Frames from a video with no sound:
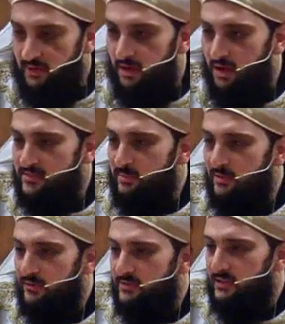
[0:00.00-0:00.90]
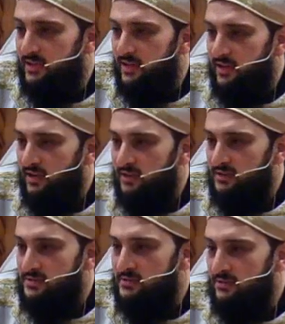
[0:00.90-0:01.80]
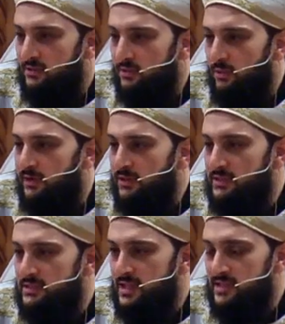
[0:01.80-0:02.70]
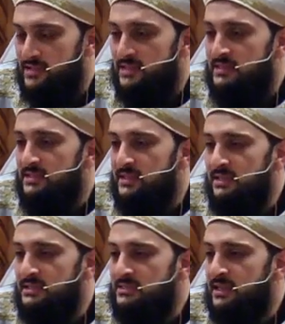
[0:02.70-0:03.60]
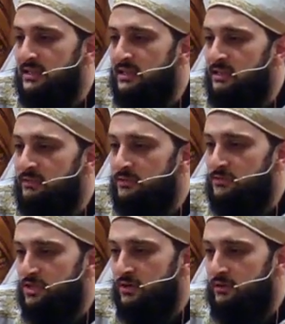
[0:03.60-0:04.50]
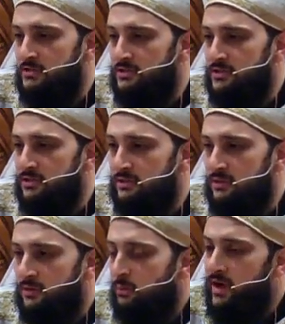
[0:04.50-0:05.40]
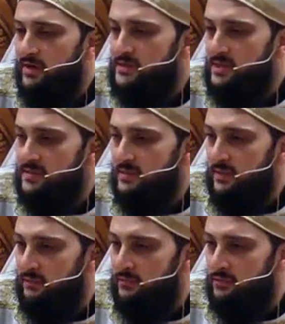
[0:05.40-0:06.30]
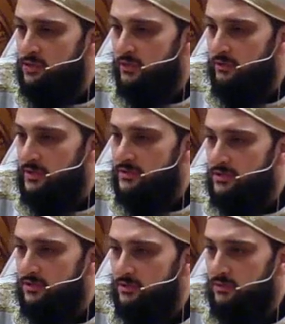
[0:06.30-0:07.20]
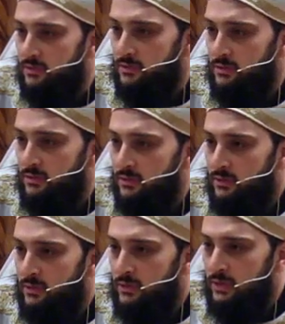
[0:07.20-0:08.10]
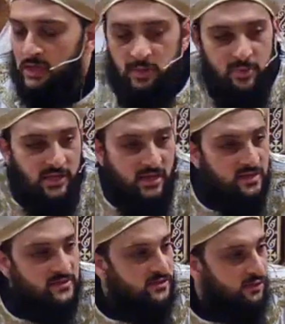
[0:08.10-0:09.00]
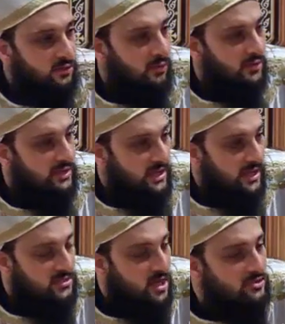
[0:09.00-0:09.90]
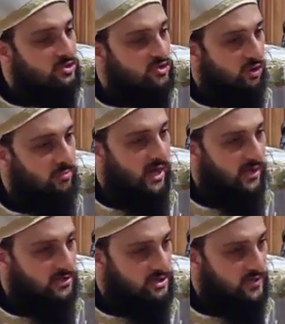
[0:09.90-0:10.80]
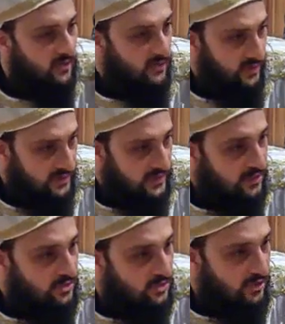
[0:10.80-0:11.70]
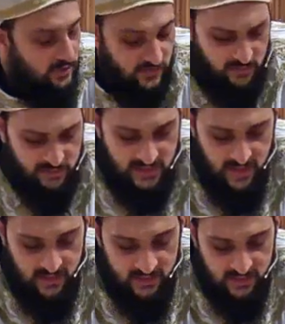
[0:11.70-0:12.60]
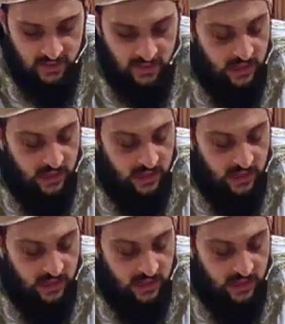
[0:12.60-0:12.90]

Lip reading: in the gospel of today, the Lord, he says, this is an evil generation. Why is this an evil generation? Because the Lord, he had done so much, like St. John Chrysostom says,